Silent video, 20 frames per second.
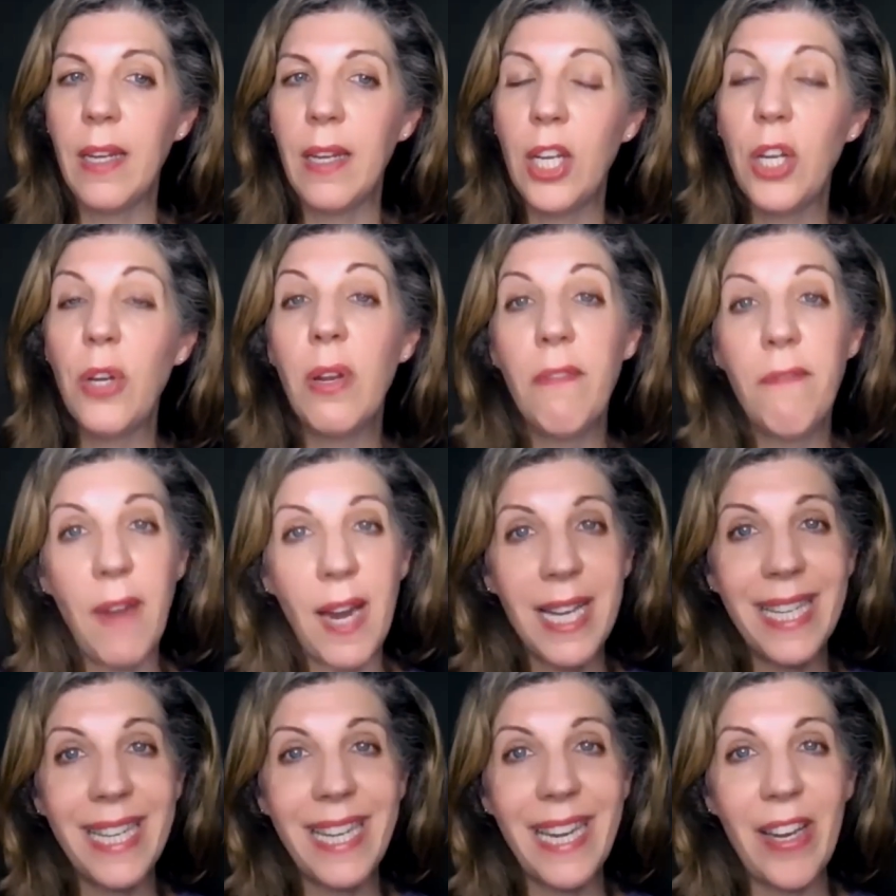You can
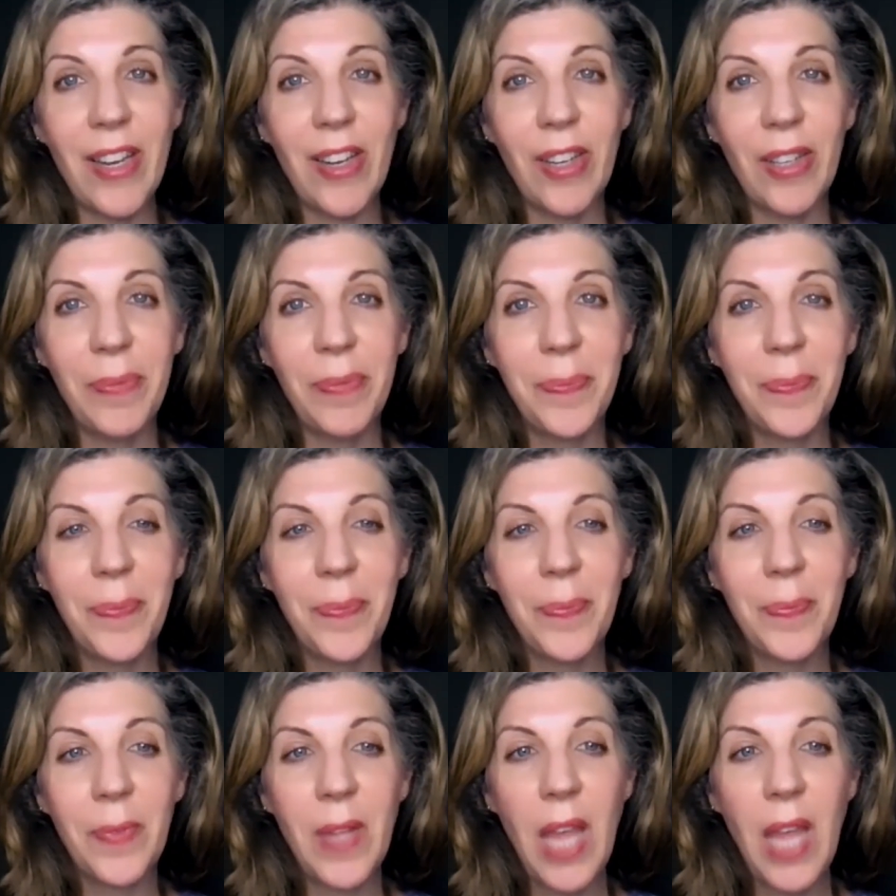find it here.
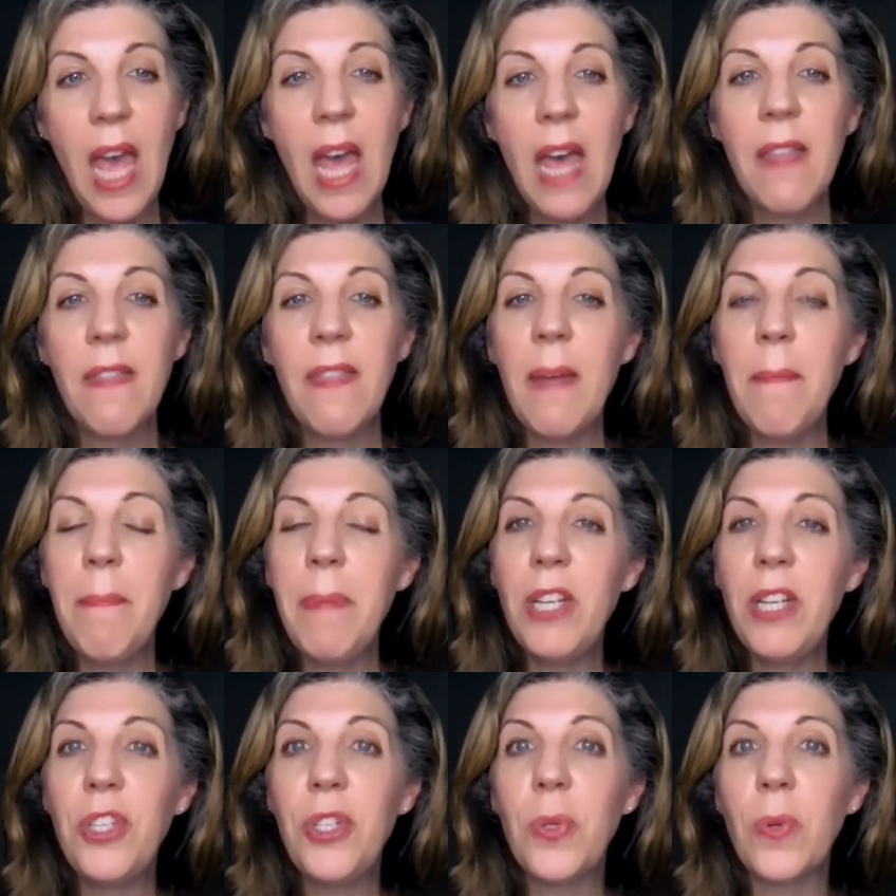Then
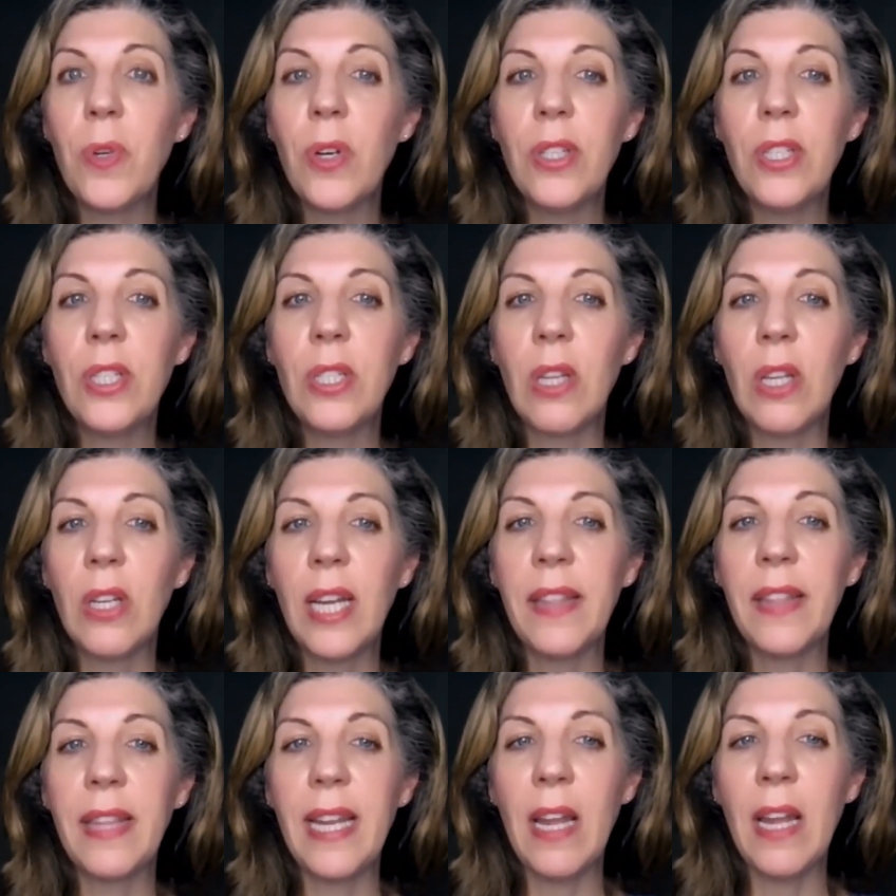be sure to look
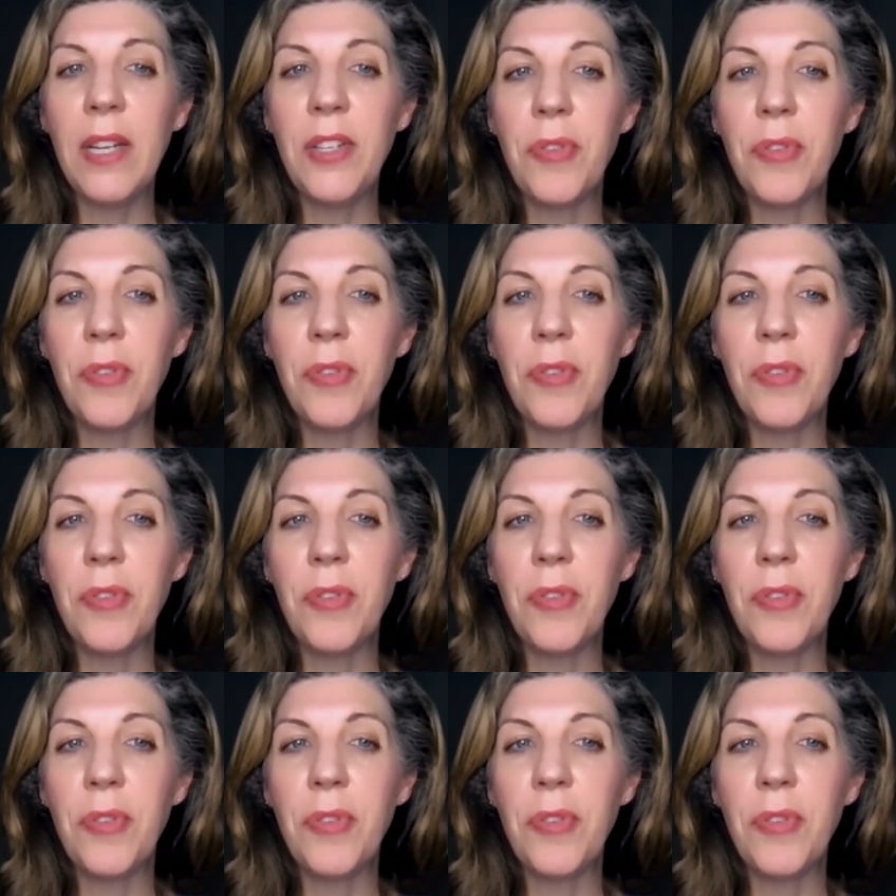at the